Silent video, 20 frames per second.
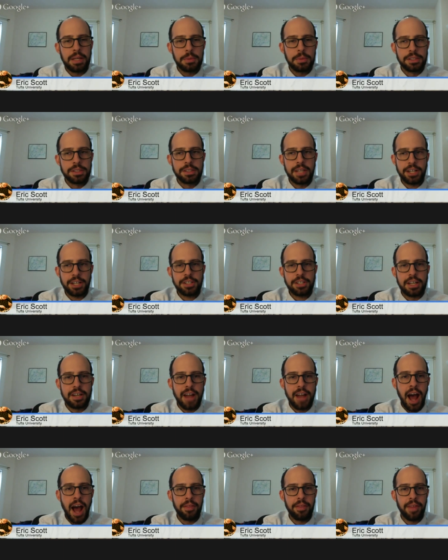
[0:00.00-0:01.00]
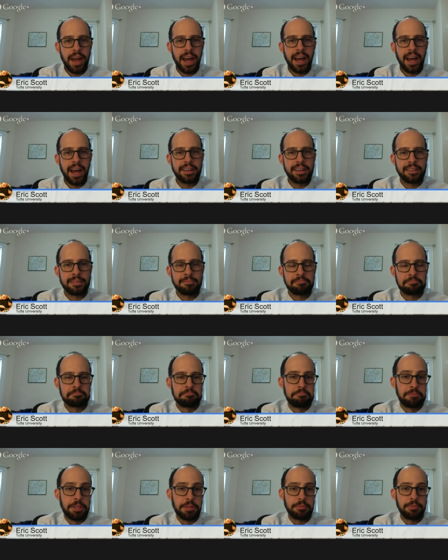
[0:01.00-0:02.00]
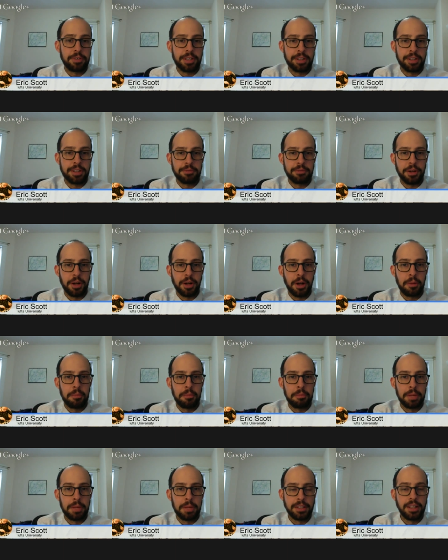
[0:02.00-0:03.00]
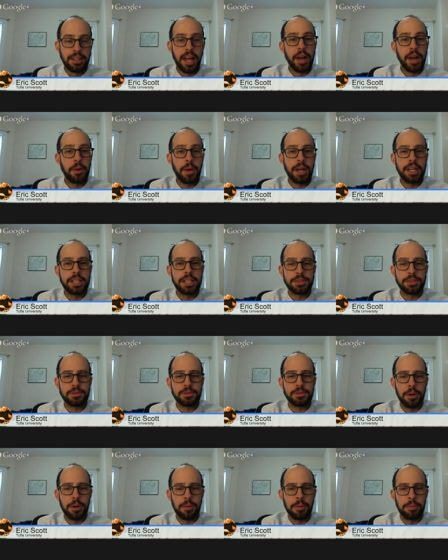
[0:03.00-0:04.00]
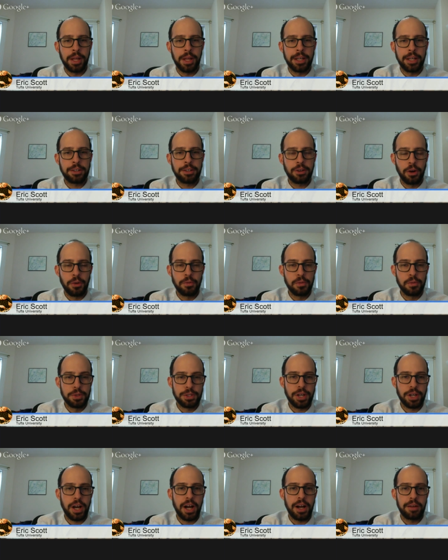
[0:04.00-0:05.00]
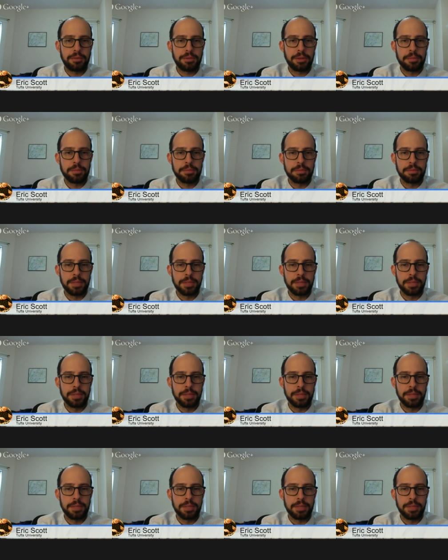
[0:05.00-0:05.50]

actually not that different from, in a lot of ways, from like Gongfu Cha, from a